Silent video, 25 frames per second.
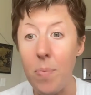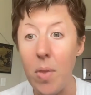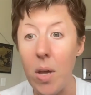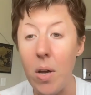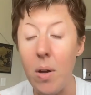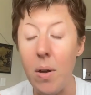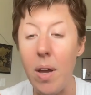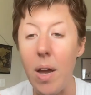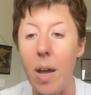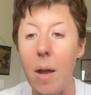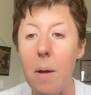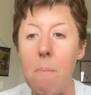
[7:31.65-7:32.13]

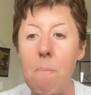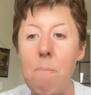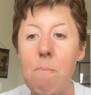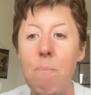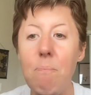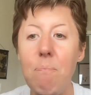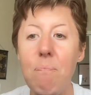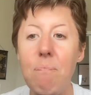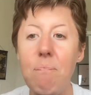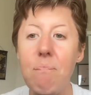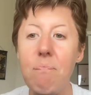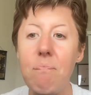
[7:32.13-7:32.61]
Okay.
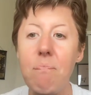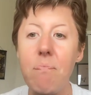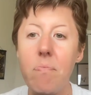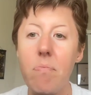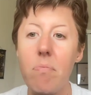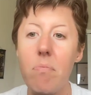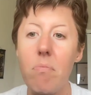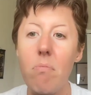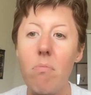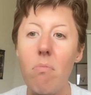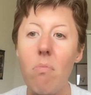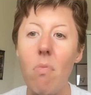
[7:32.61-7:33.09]

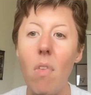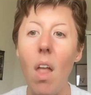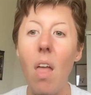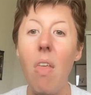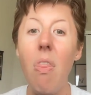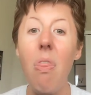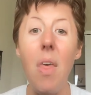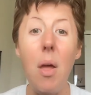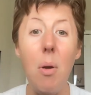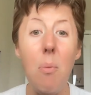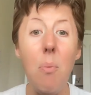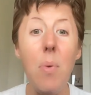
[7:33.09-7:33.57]

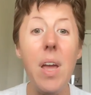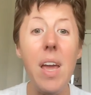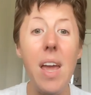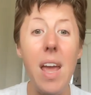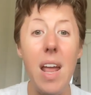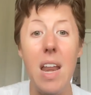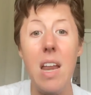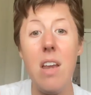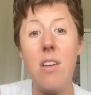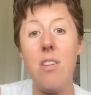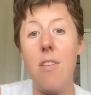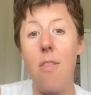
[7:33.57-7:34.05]
Then we get
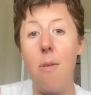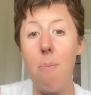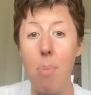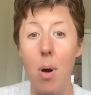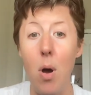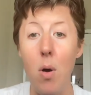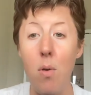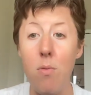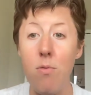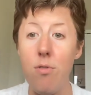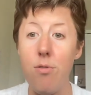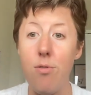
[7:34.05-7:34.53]
into the
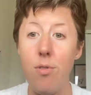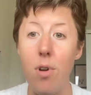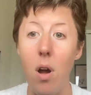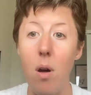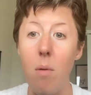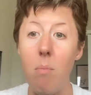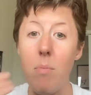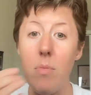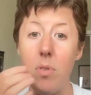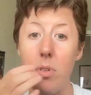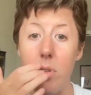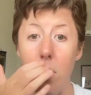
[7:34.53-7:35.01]

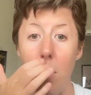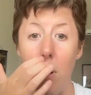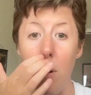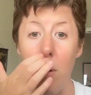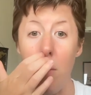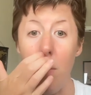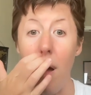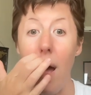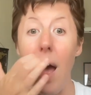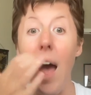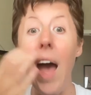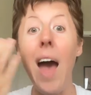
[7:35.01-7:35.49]
post-drome,
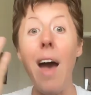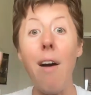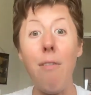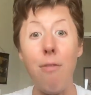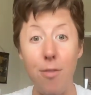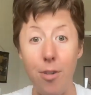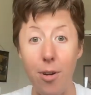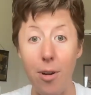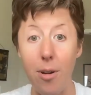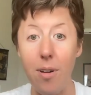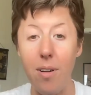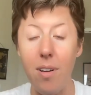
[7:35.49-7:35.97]
so
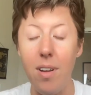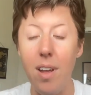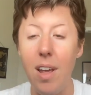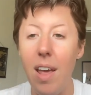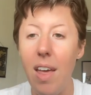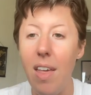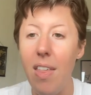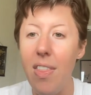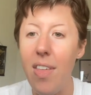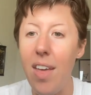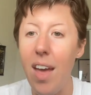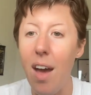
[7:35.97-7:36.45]
after
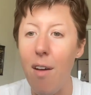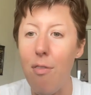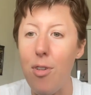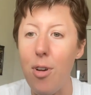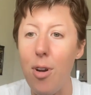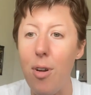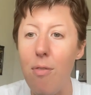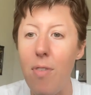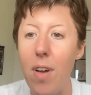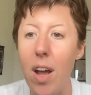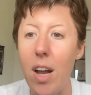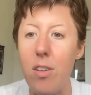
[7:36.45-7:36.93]
the after
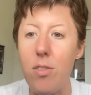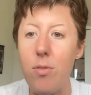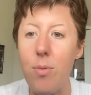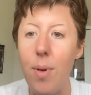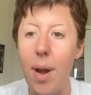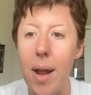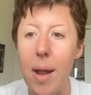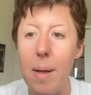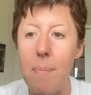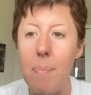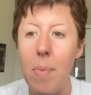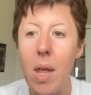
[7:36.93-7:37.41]
effects,
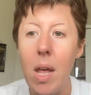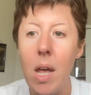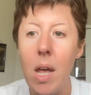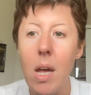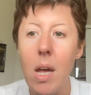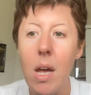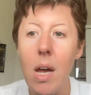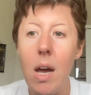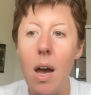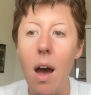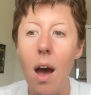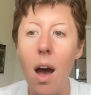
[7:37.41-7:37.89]
right?
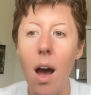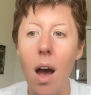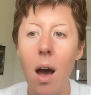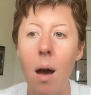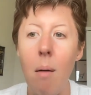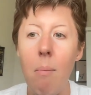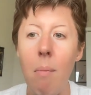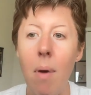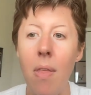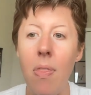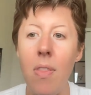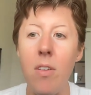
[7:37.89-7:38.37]

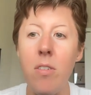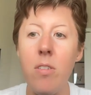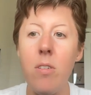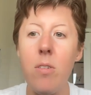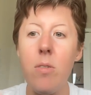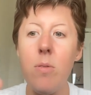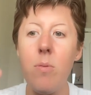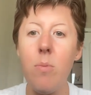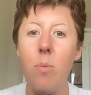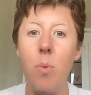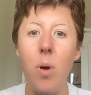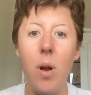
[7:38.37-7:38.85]
And this
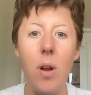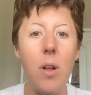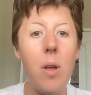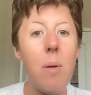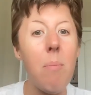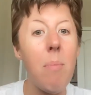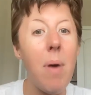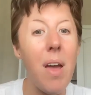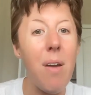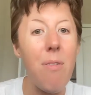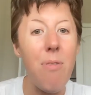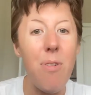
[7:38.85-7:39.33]
is where you
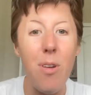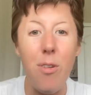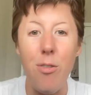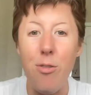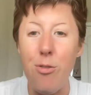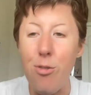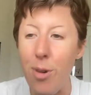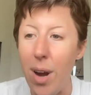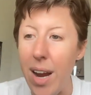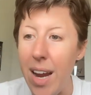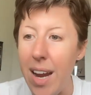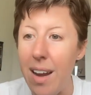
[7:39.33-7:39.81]
might feel
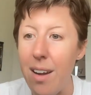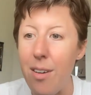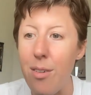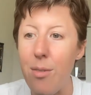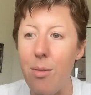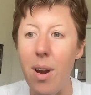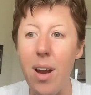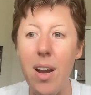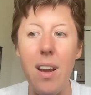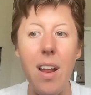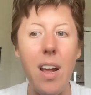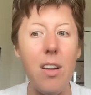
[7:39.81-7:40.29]
drained,
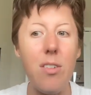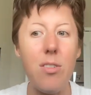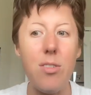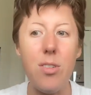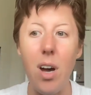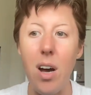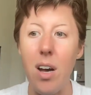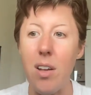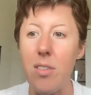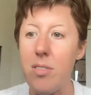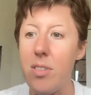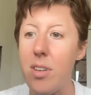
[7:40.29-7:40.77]
right?
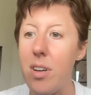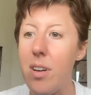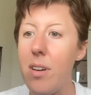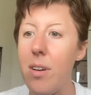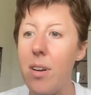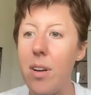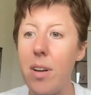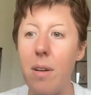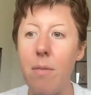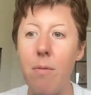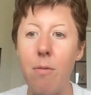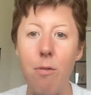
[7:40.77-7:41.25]
Exhausted
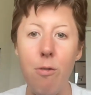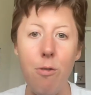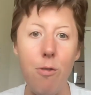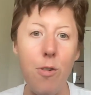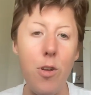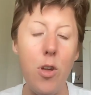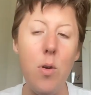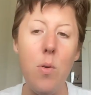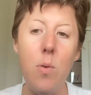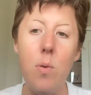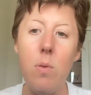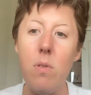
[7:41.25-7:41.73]
or
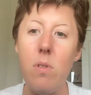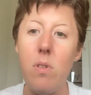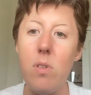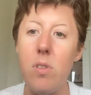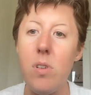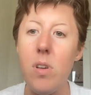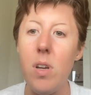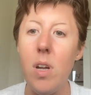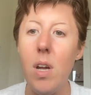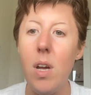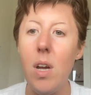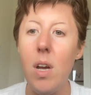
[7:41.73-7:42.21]

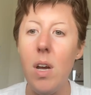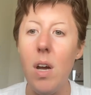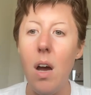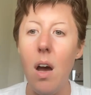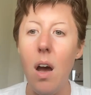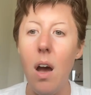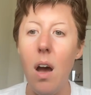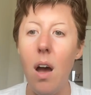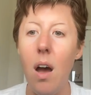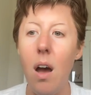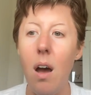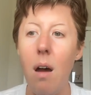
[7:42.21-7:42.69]
confused,
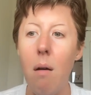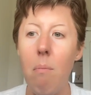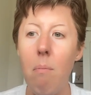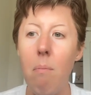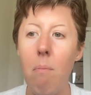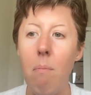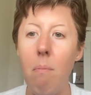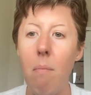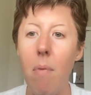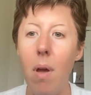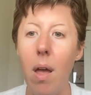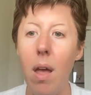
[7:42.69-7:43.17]

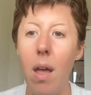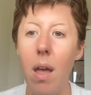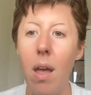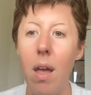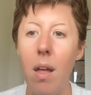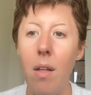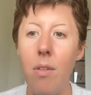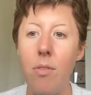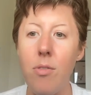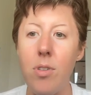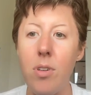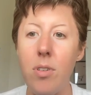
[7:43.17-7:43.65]

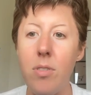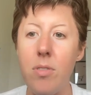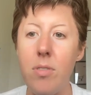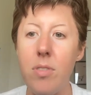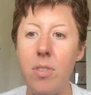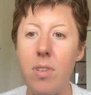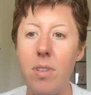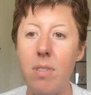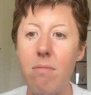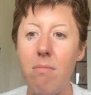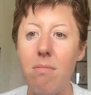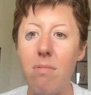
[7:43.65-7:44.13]
and
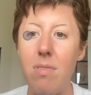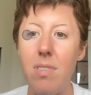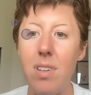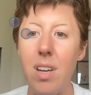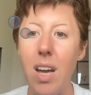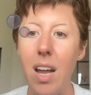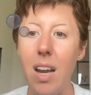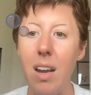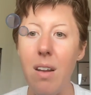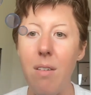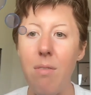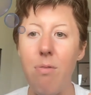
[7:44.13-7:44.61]
just
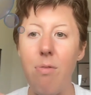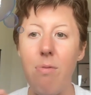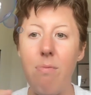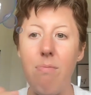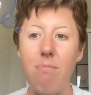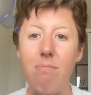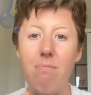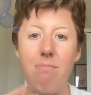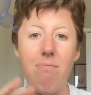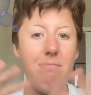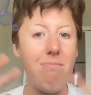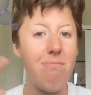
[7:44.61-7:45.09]
kind of
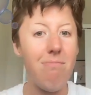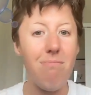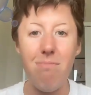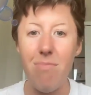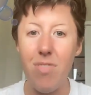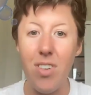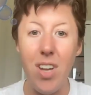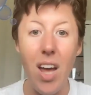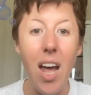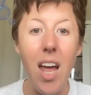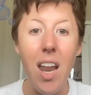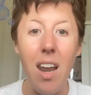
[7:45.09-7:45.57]

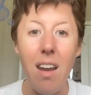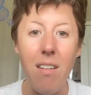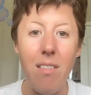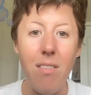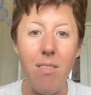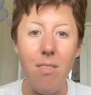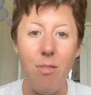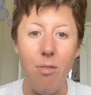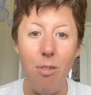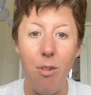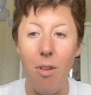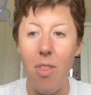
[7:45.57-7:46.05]
done
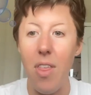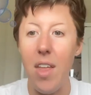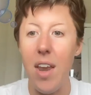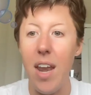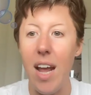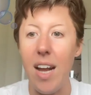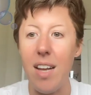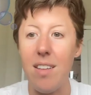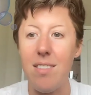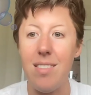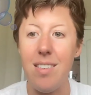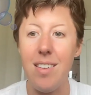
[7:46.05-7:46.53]
for the
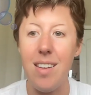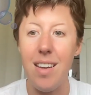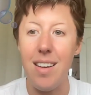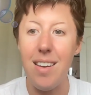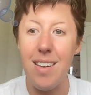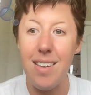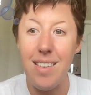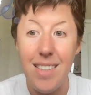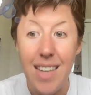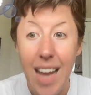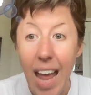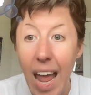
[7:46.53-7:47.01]
next
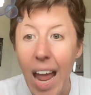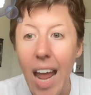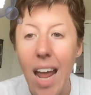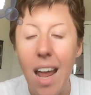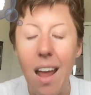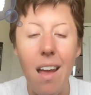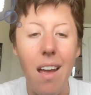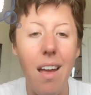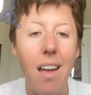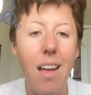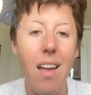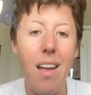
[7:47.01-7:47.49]

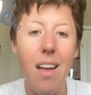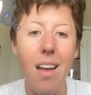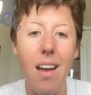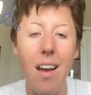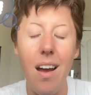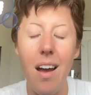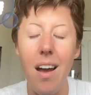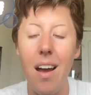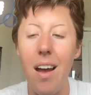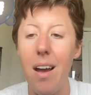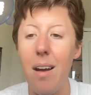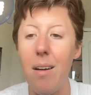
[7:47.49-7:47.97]
day,
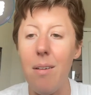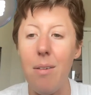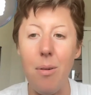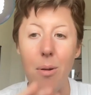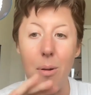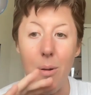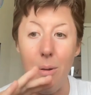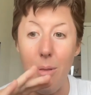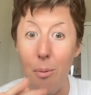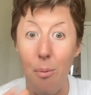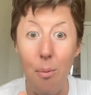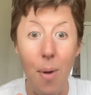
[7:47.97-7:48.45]

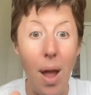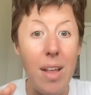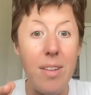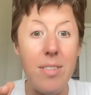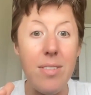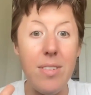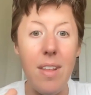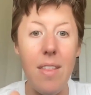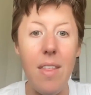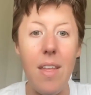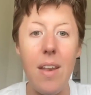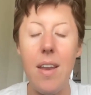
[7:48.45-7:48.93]
or the
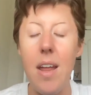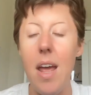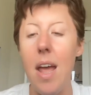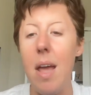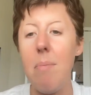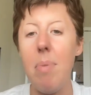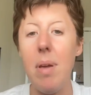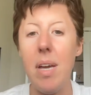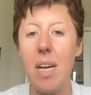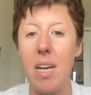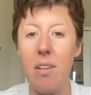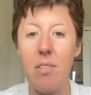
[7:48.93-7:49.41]
rest of the day
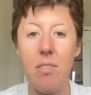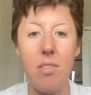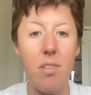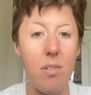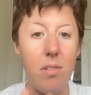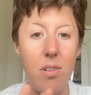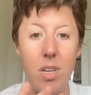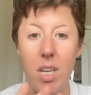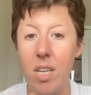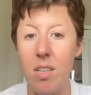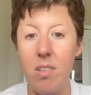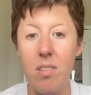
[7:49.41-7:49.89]
because you
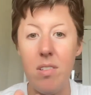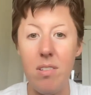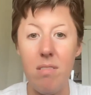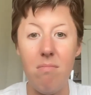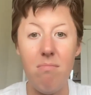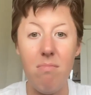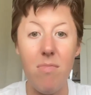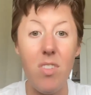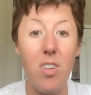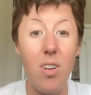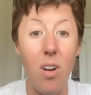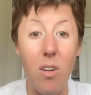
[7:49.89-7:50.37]
just
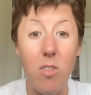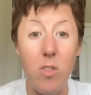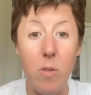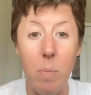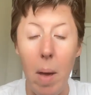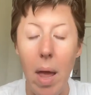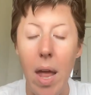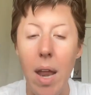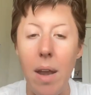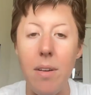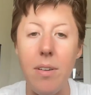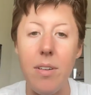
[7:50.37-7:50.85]
are
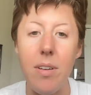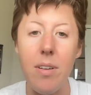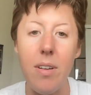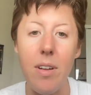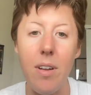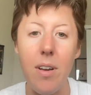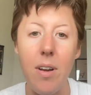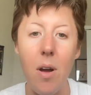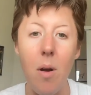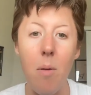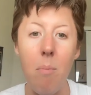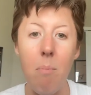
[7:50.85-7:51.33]
spent,
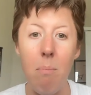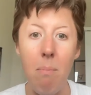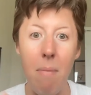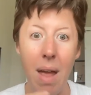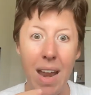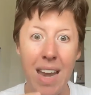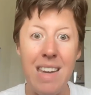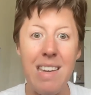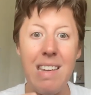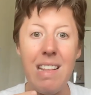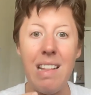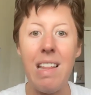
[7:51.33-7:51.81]

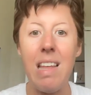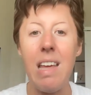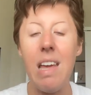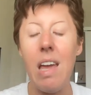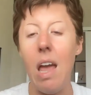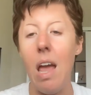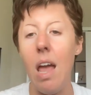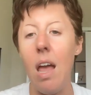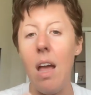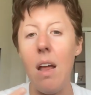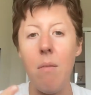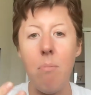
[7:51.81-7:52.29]
mentally
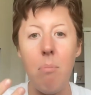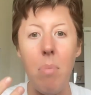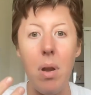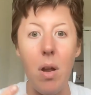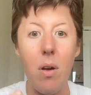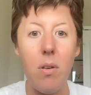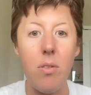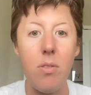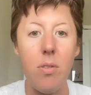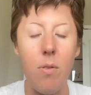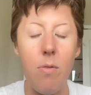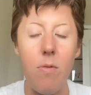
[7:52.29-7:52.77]
and but
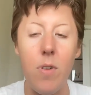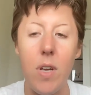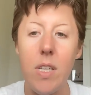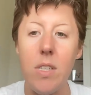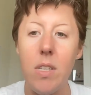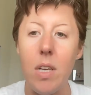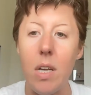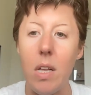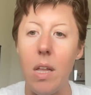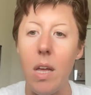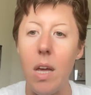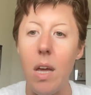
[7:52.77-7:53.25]
also
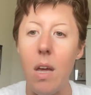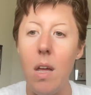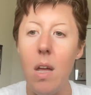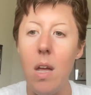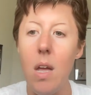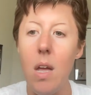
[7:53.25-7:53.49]
physically.